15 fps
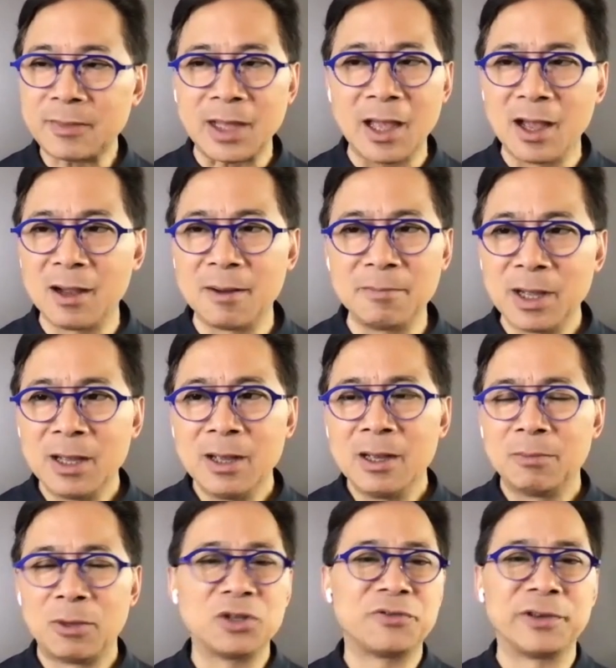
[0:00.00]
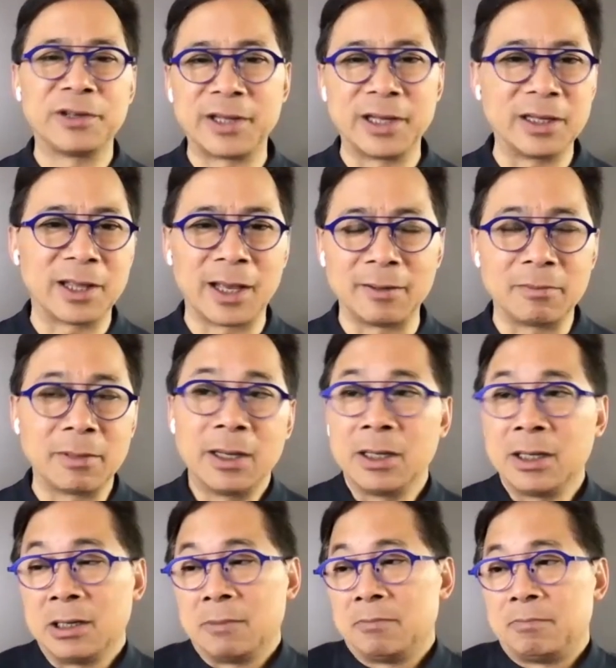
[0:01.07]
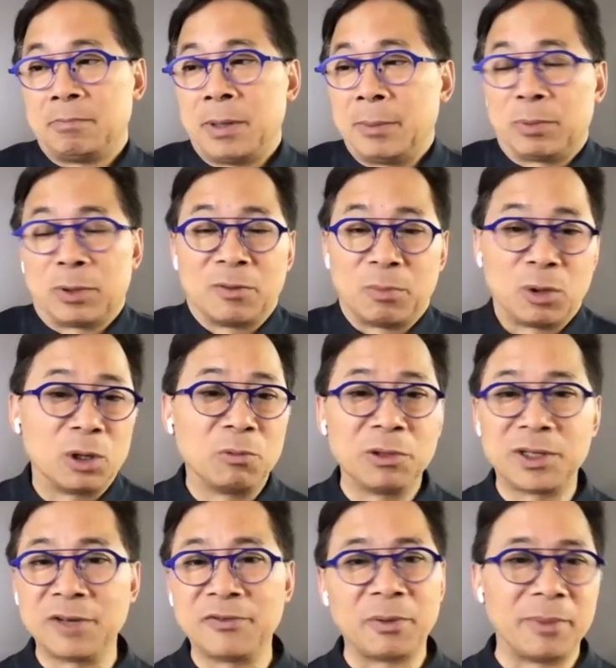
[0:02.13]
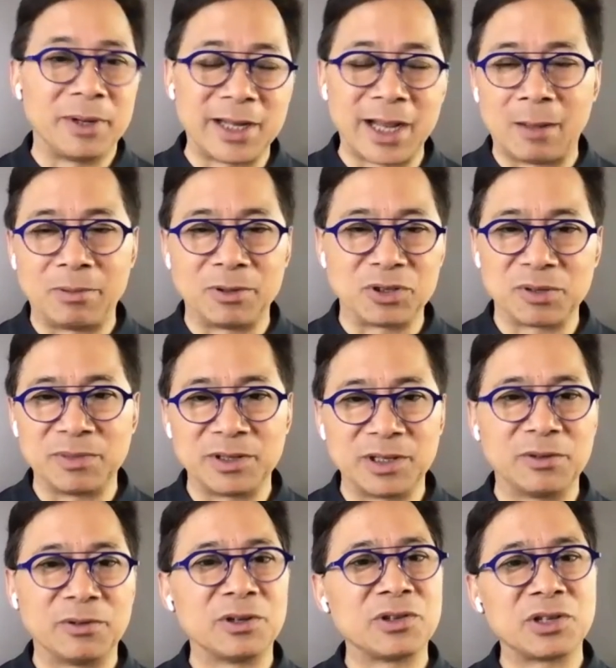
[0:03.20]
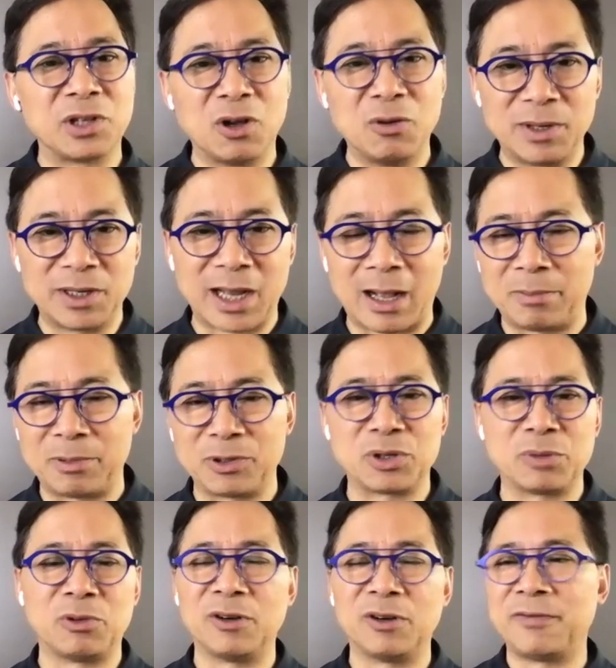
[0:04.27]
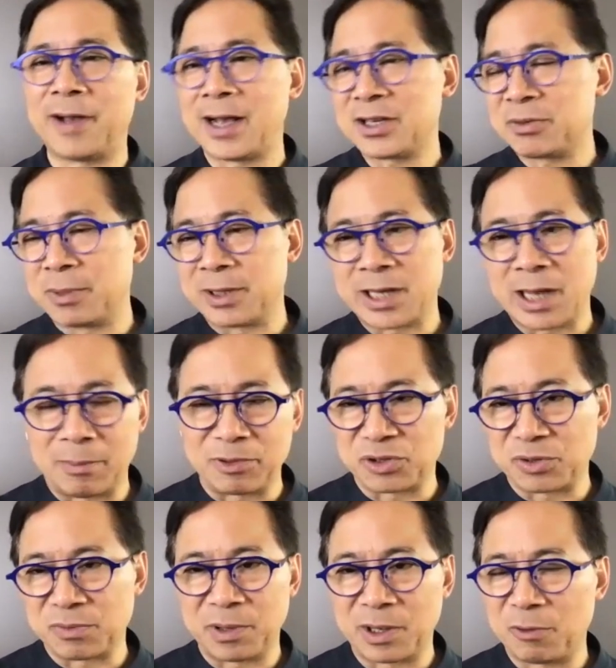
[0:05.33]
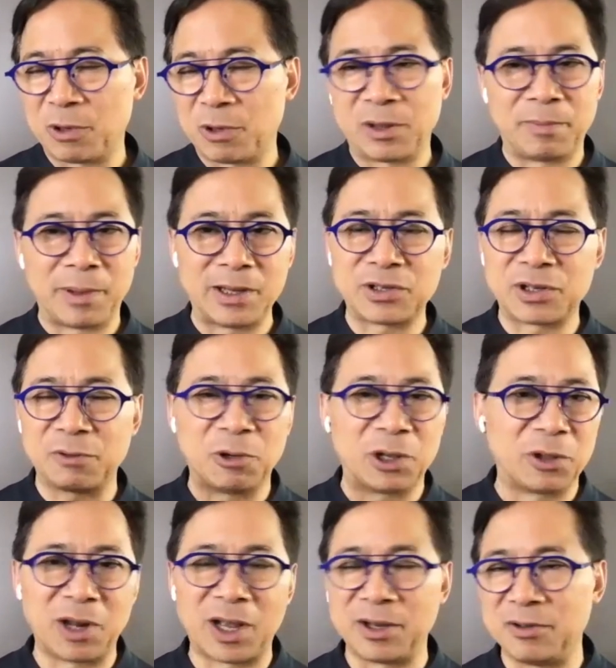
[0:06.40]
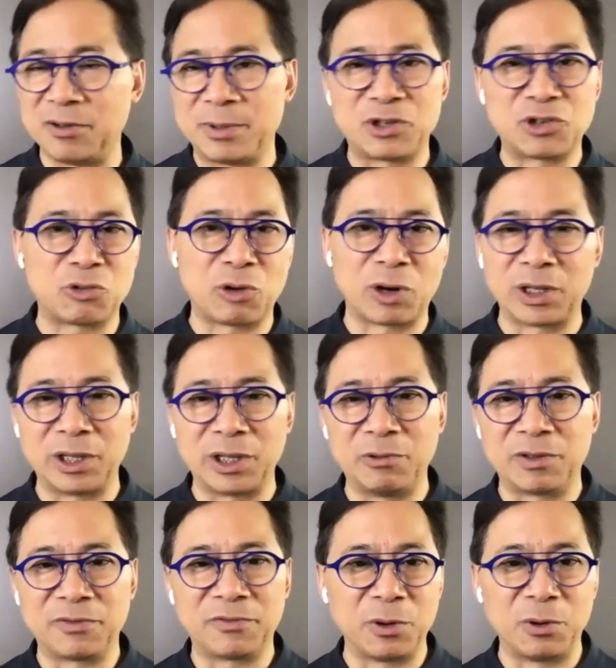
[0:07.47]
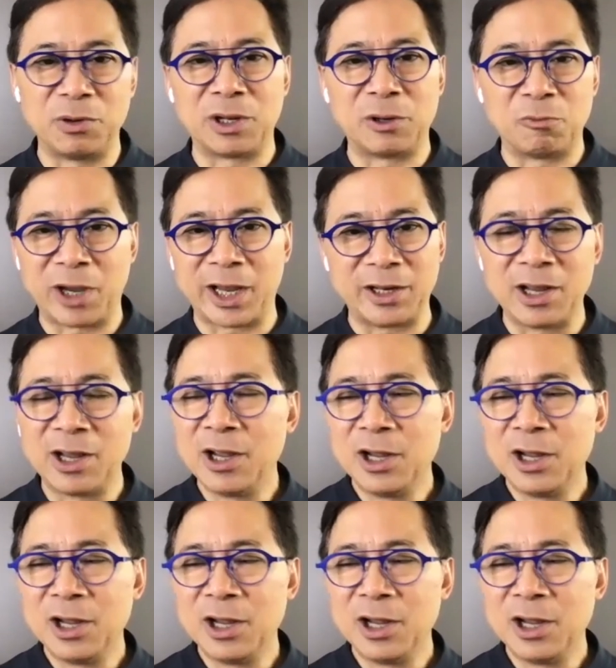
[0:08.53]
um, most of us think that people are born with different metabolisms, either a slow metabolism or a fast metabolism, but whether based on whether or not you've been struggling with food and weight